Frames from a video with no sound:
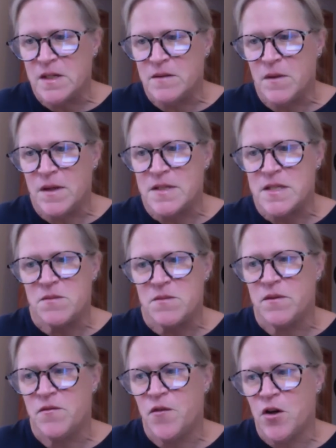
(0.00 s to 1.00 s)
is
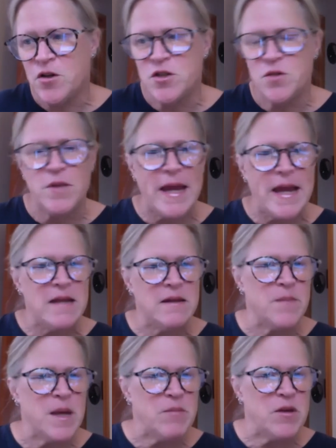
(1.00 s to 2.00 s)
far too late
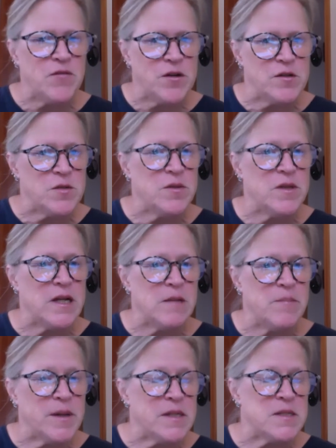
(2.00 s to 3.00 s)
and maybe far too
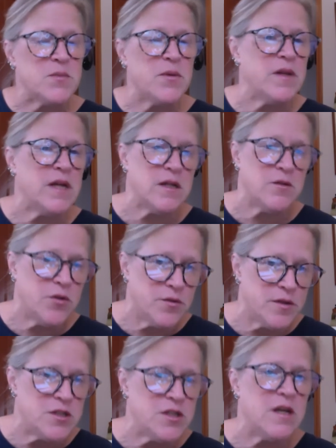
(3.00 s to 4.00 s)
little, but it's really
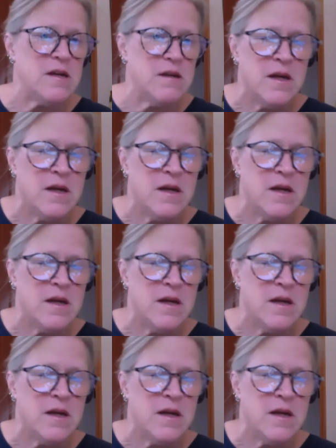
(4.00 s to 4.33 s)
encouraging